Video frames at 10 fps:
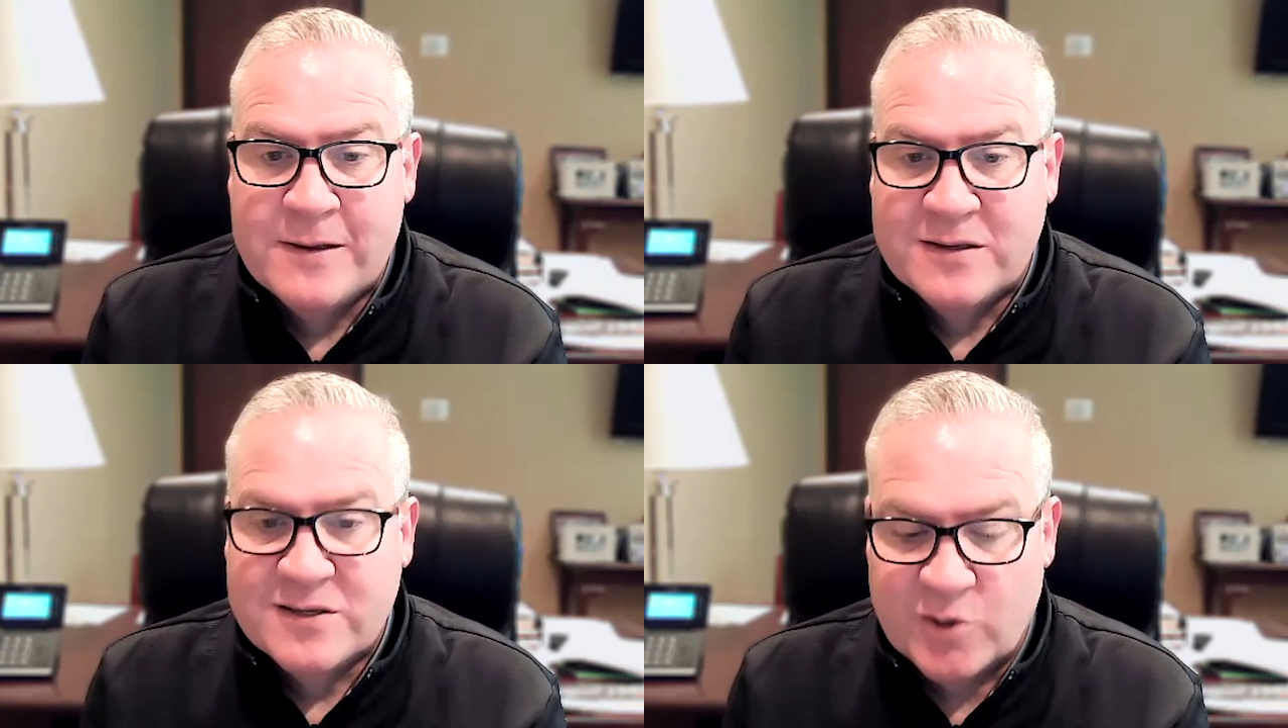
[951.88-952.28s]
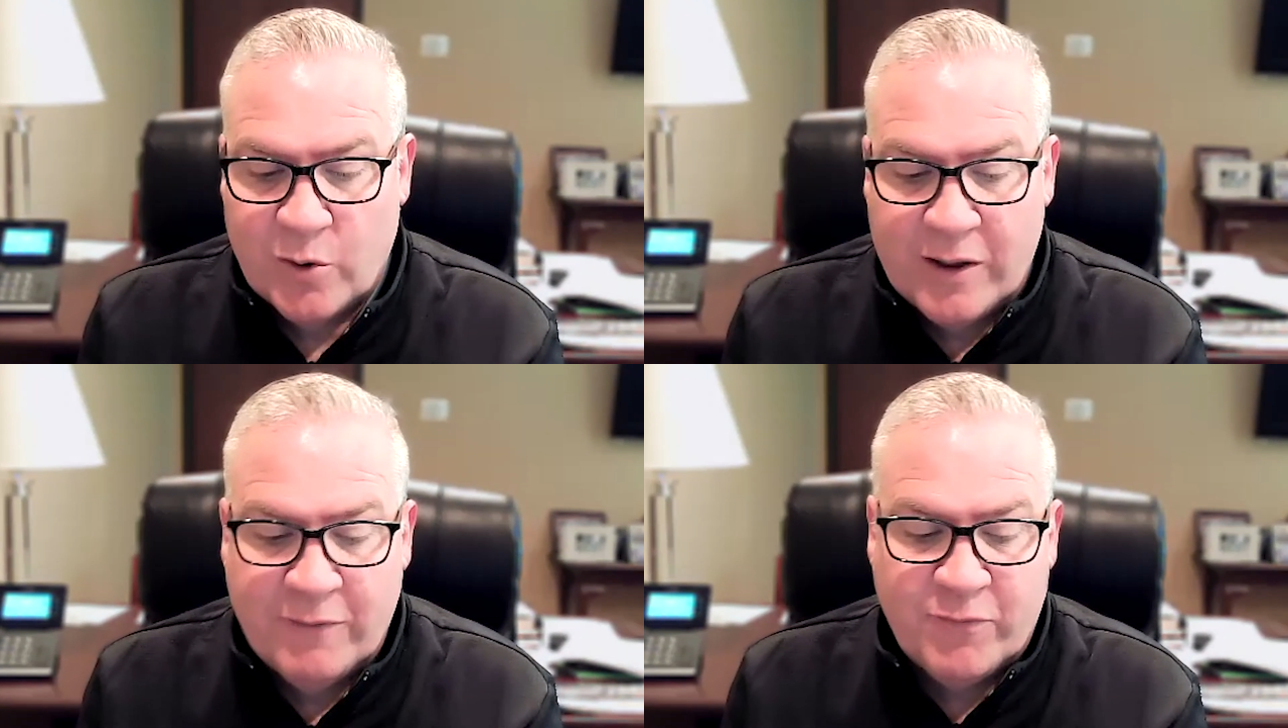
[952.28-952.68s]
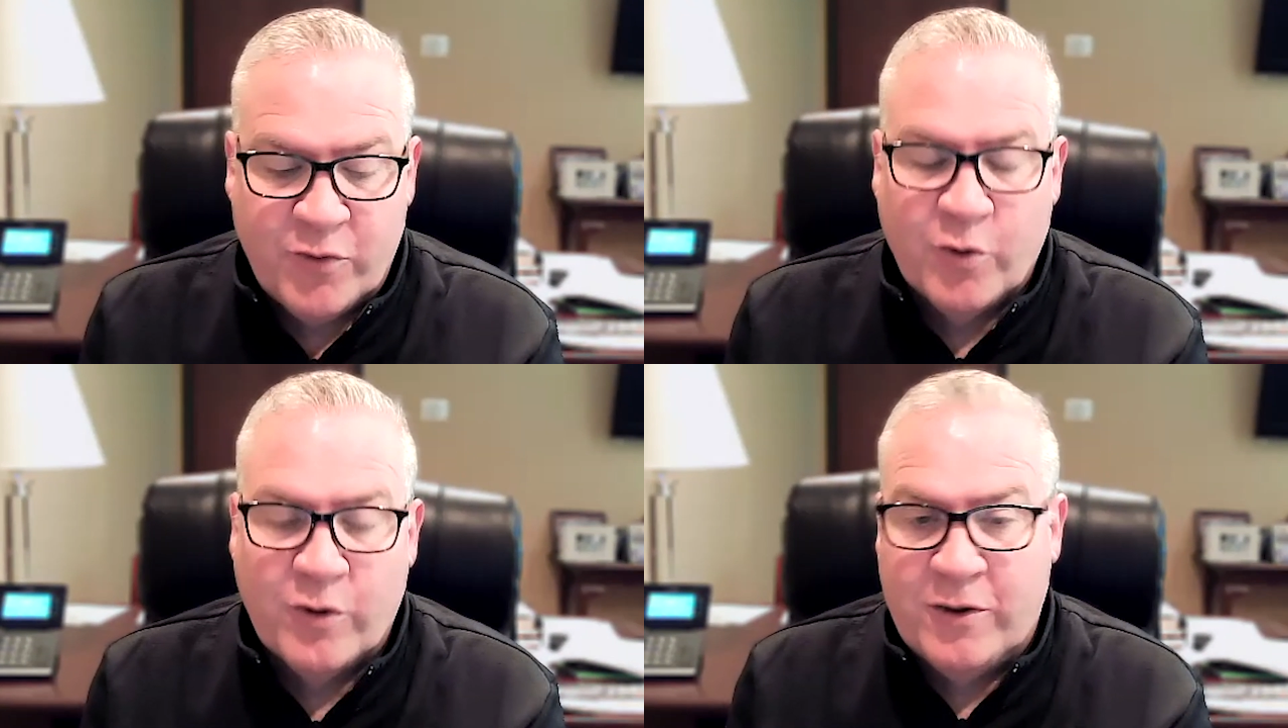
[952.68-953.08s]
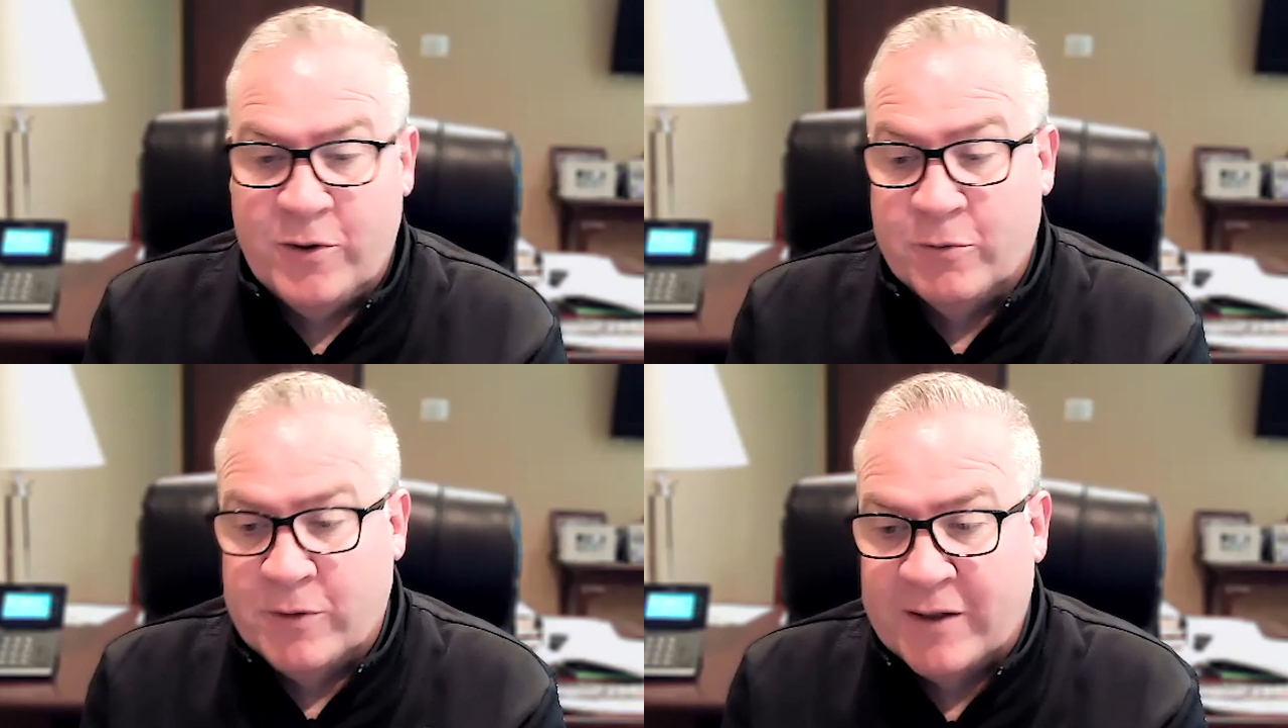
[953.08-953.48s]
So if
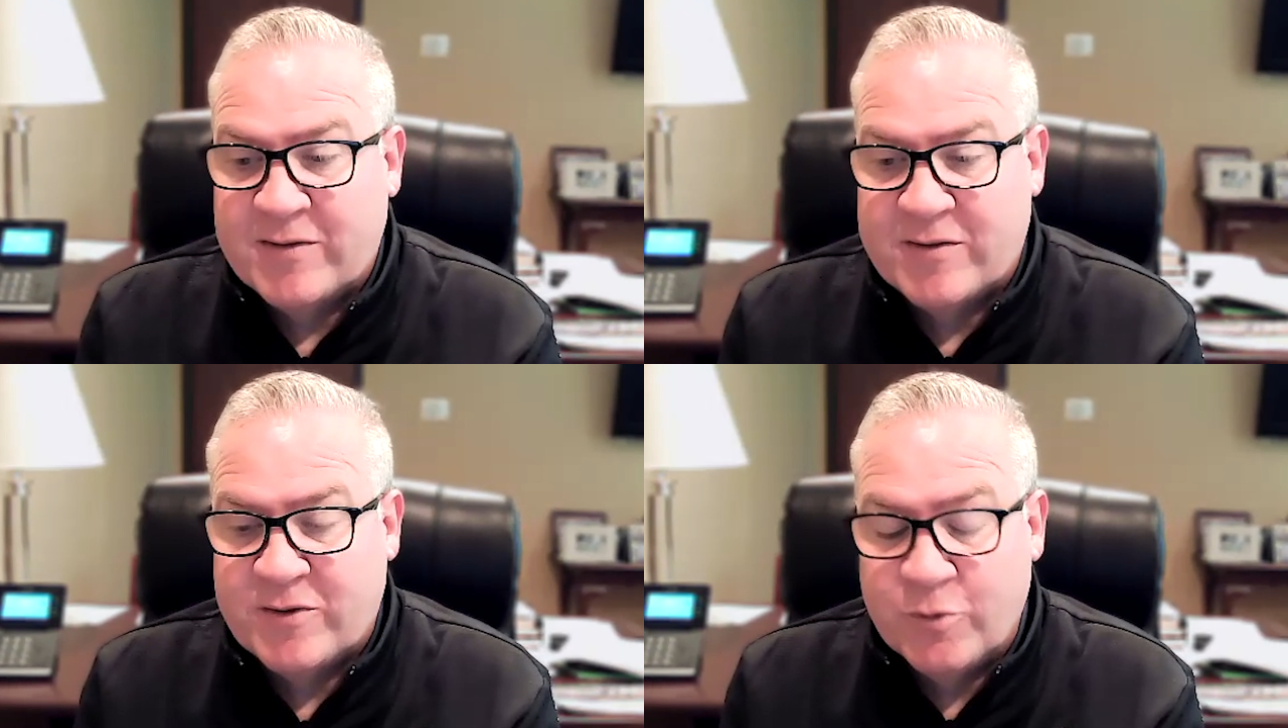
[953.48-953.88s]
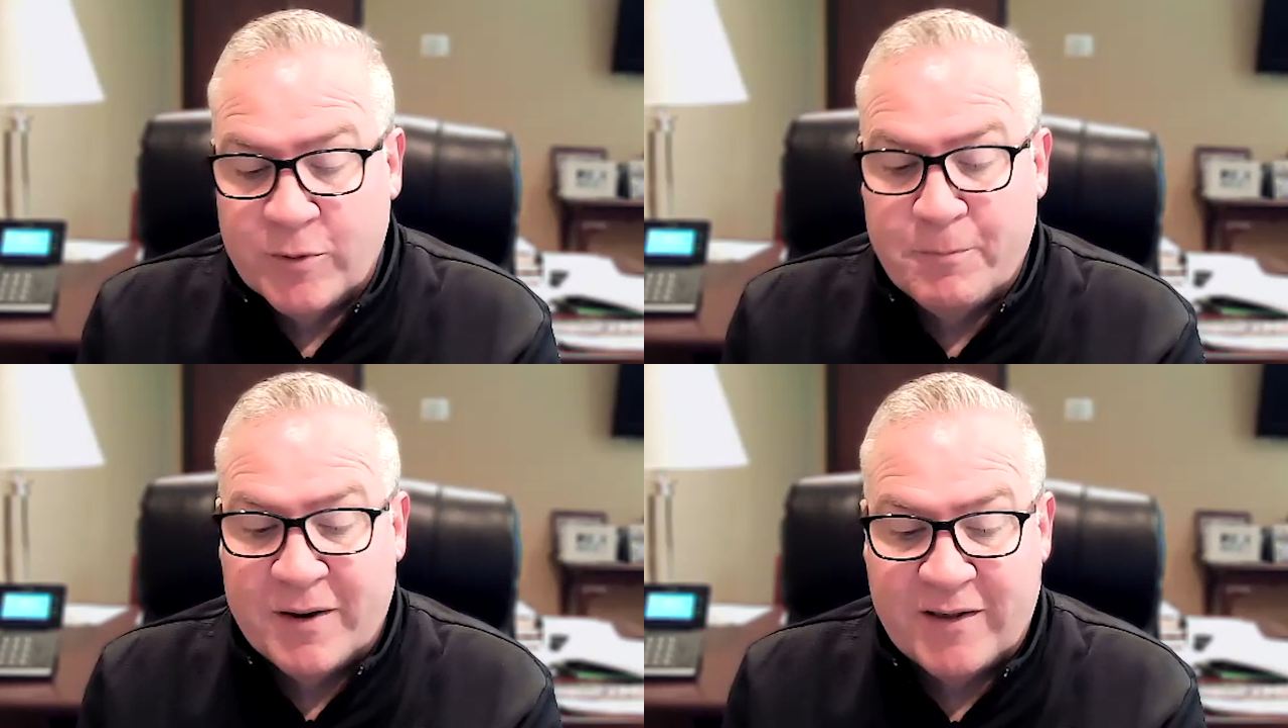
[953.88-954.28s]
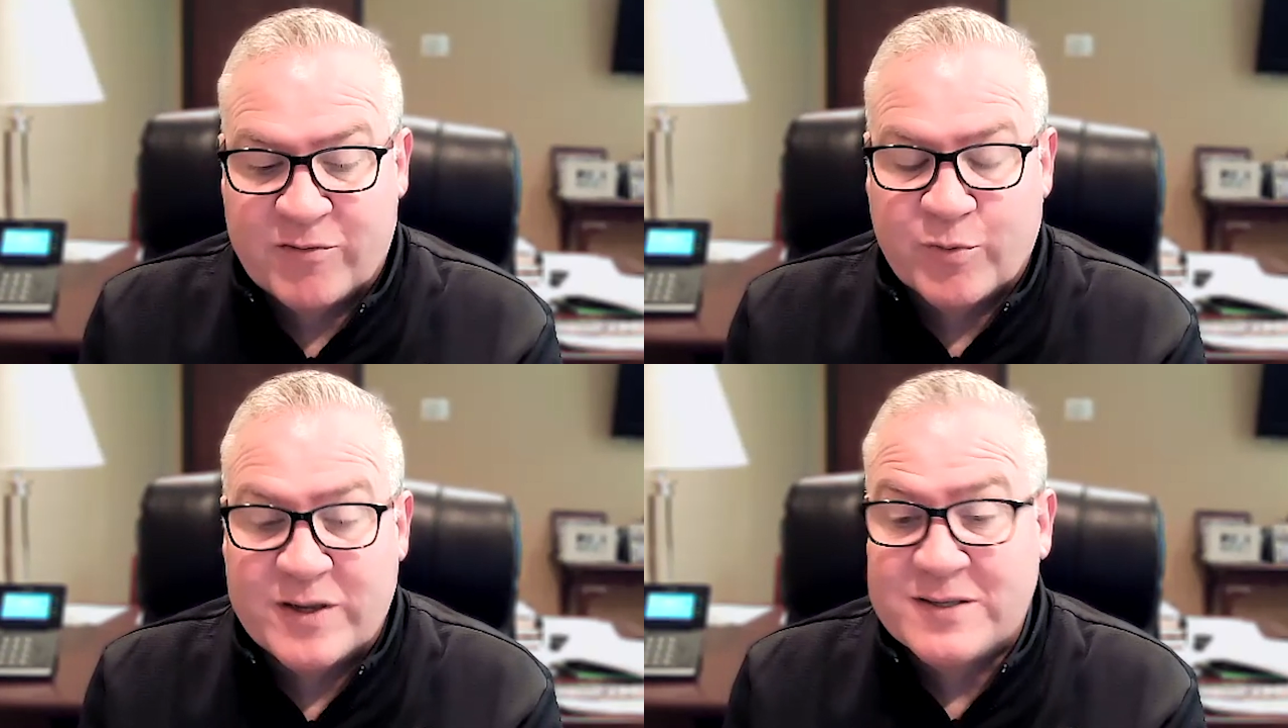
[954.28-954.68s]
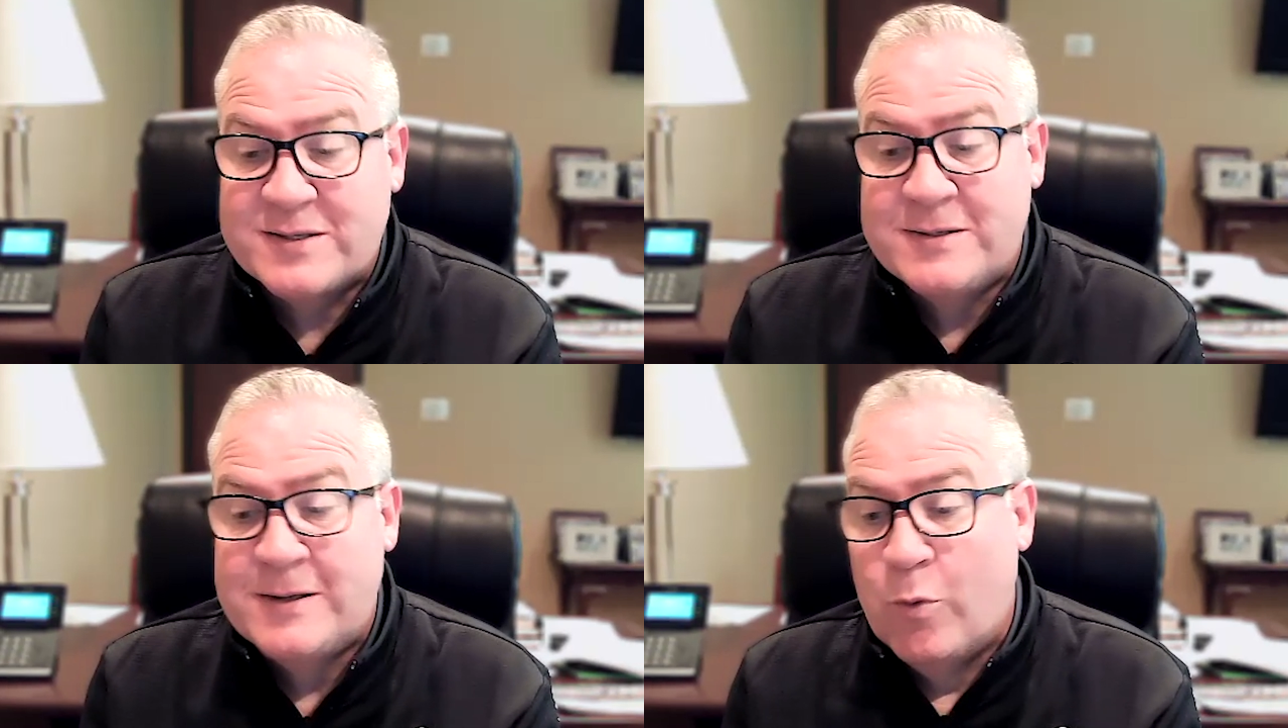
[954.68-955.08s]
that's two of the biggest
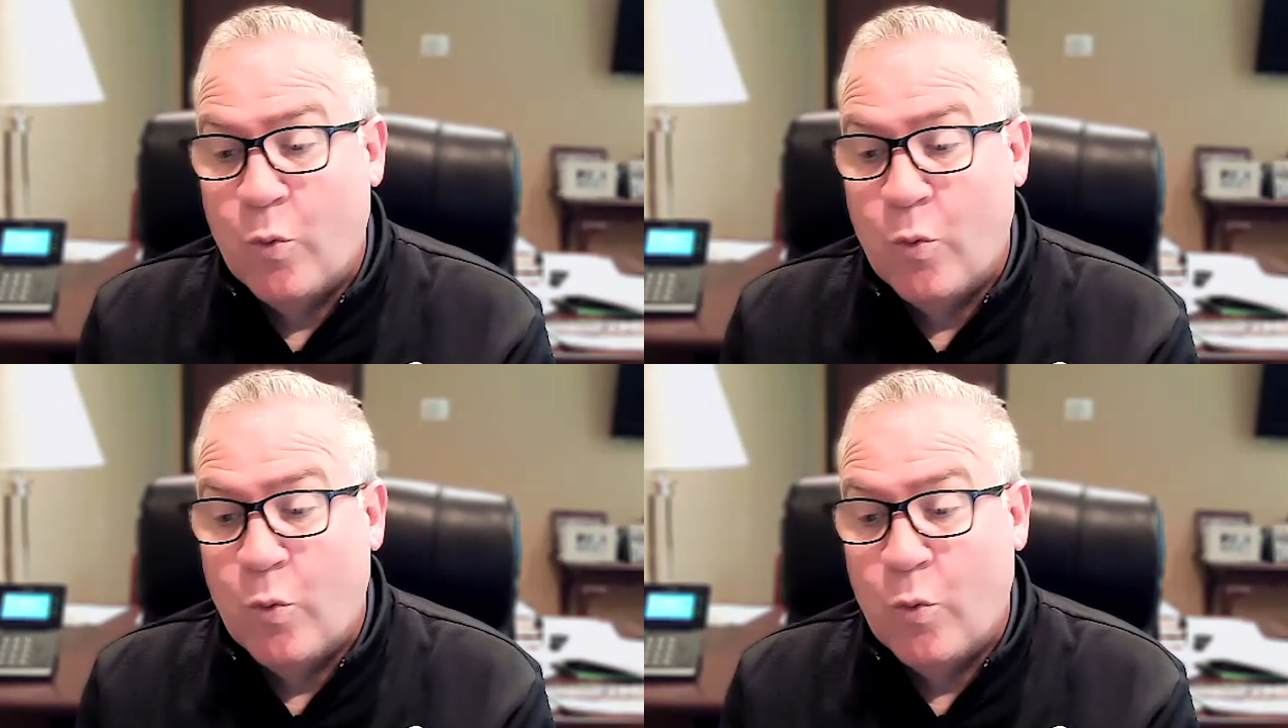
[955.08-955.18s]
risks.